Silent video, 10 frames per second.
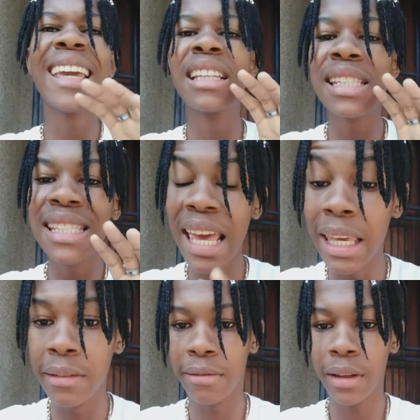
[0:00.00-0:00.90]

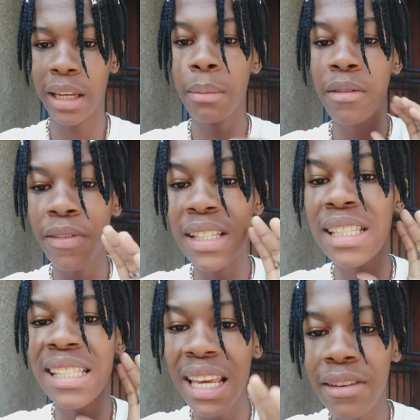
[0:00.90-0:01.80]
save. Let me first
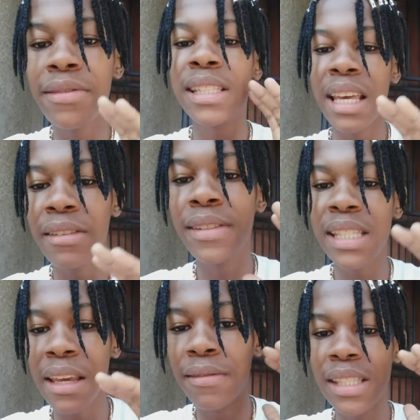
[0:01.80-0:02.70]

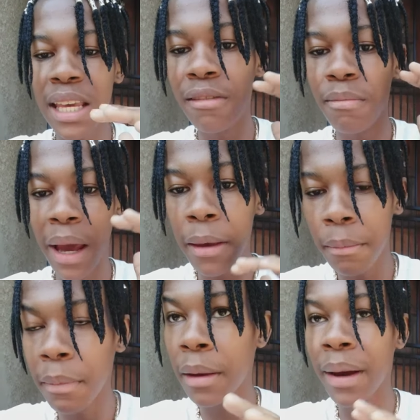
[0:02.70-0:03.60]
save
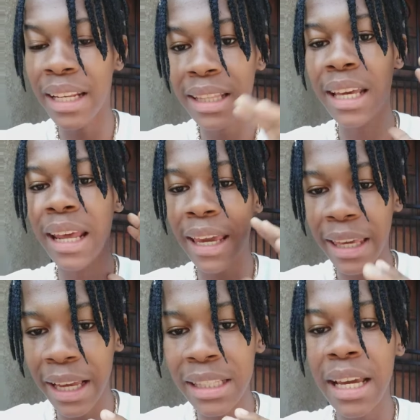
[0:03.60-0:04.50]
my money that I
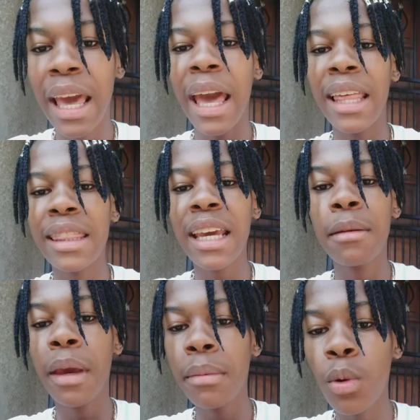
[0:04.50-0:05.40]
get, and then
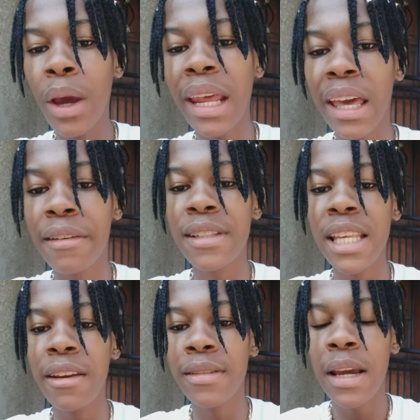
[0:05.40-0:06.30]
maybe when I have
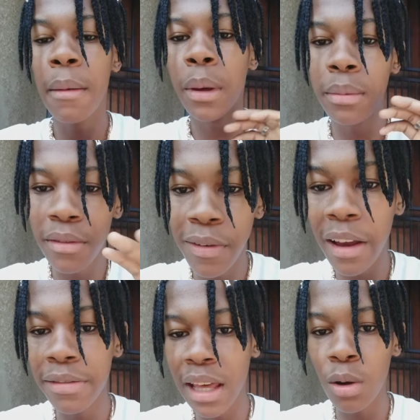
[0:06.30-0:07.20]
saved maybe
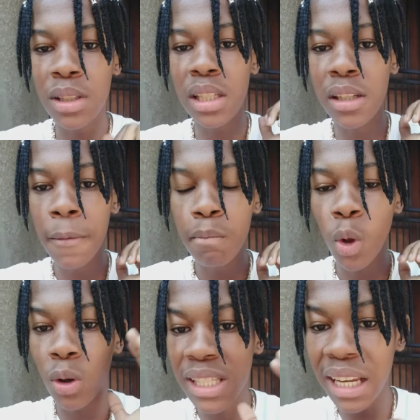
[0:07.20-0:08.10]
5,000
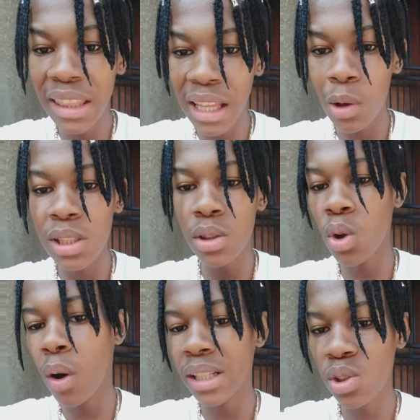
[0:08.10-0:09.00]
or 10,000
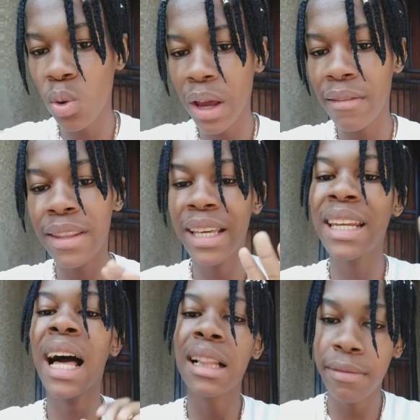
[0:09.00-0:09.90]
or whatsoever,
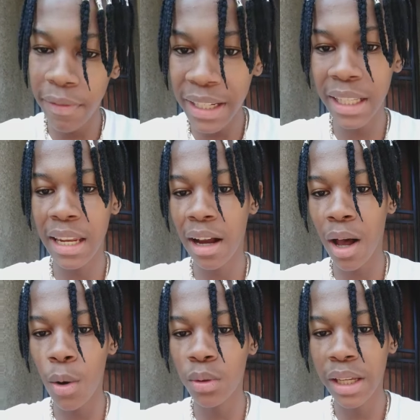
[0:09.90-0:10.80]
then I'll fund an
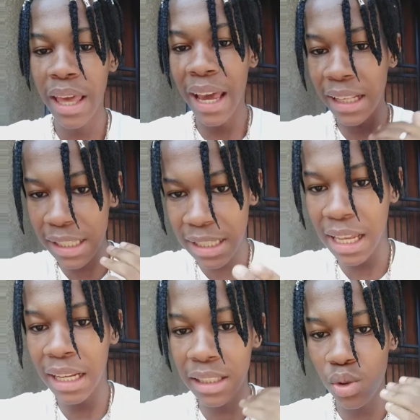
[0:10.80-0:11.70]
account and
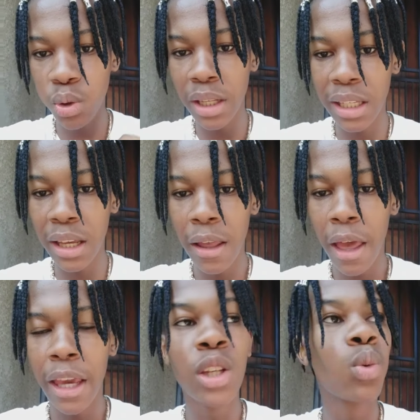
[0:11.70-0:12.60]
start trading.
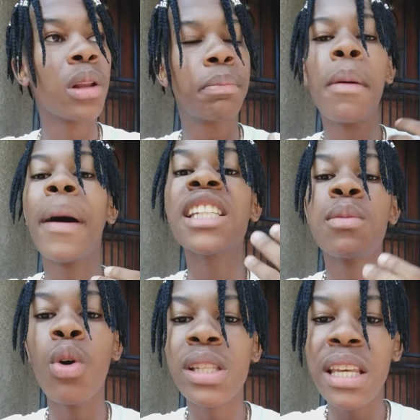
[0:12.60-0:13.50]
It will be much
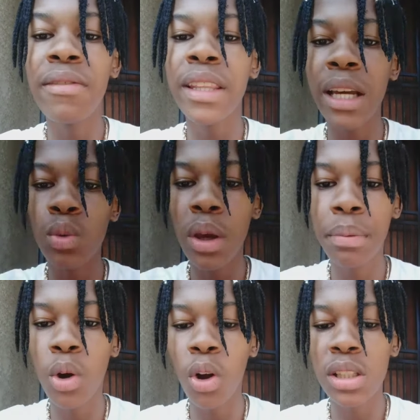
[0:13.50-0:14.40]
more safer that way
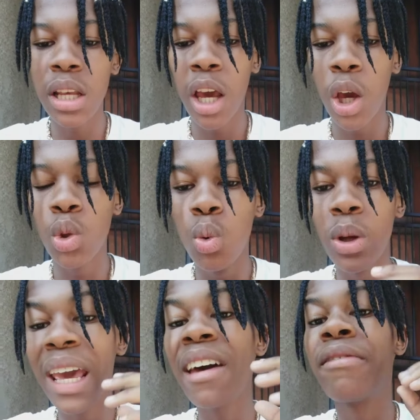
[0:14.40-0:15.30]
because you
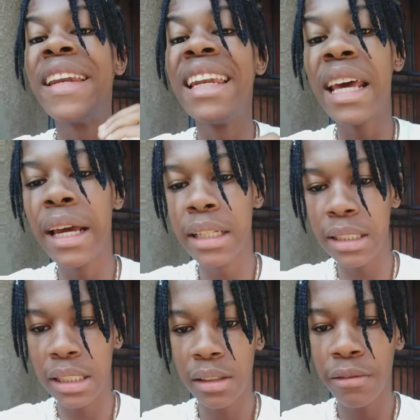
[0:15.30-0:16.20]
would have
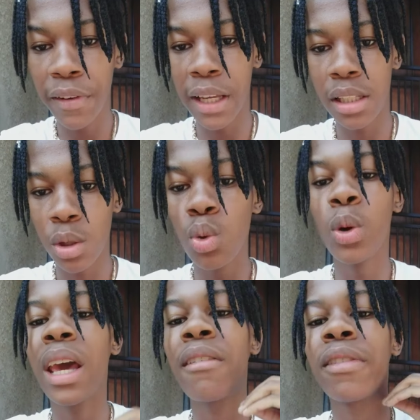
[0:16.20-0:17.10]
learned first. You would
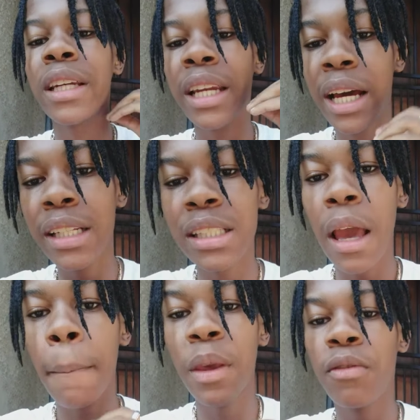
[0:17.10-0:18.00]
have learned
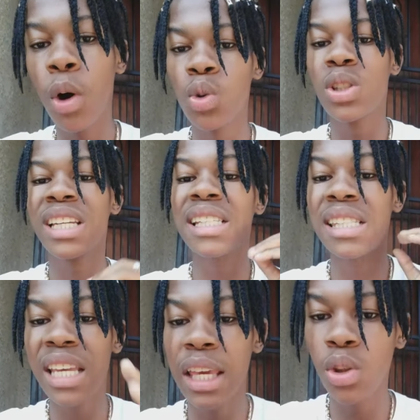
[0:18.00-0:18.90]
before you just
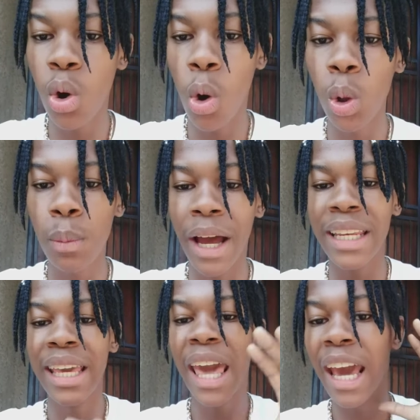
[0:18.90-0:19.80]
take your whole
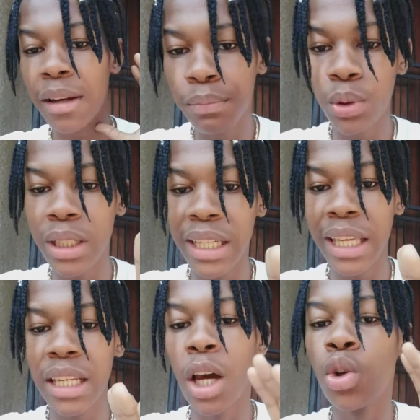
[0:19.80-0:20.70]
money and putting
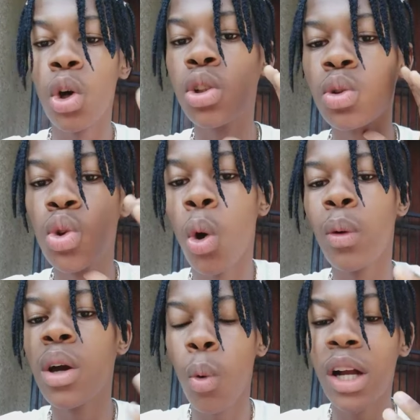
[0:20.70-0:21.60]
in not
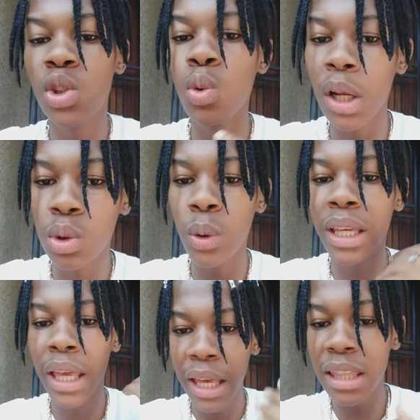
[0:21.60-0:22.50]
knowing what you are
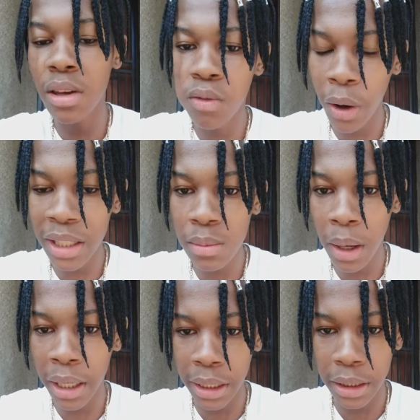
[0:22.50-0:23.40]
doing in the forex
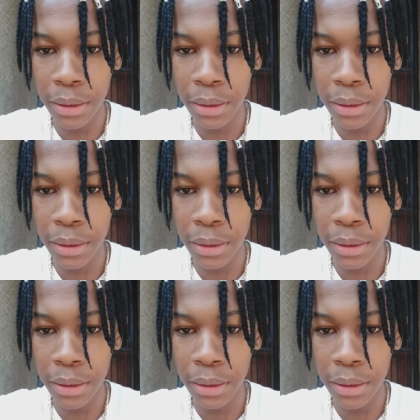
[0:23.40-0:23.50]
market.